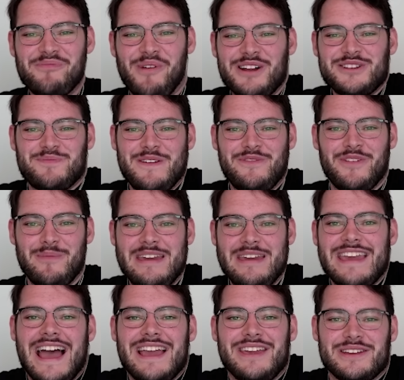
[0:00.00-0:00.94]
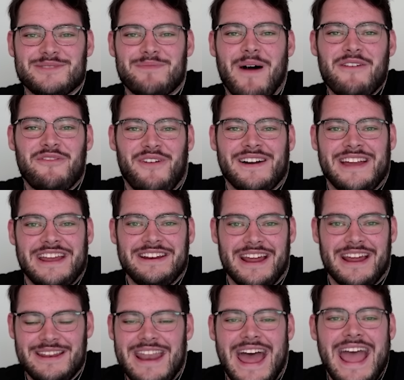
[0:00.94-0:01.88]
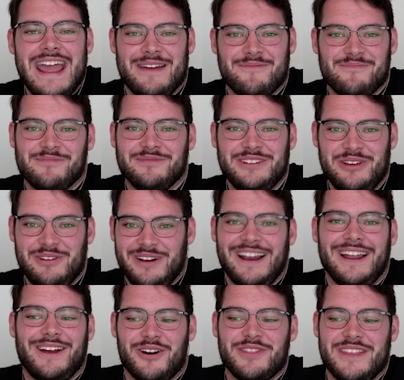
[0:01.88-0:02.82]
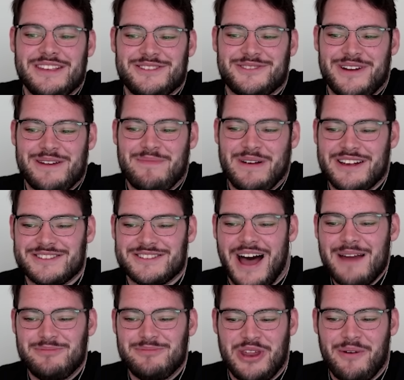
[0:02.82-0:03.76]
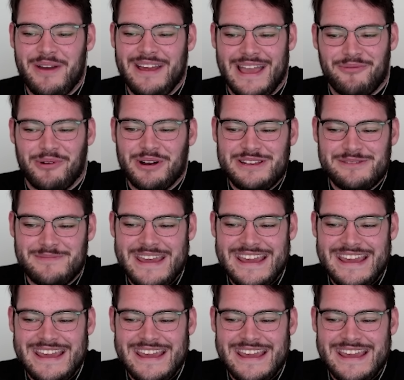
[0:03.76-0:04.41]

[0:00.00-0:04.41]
You watch me for me? Yeah, it's my fucking name. You click on this stream because I'm doing it. What do you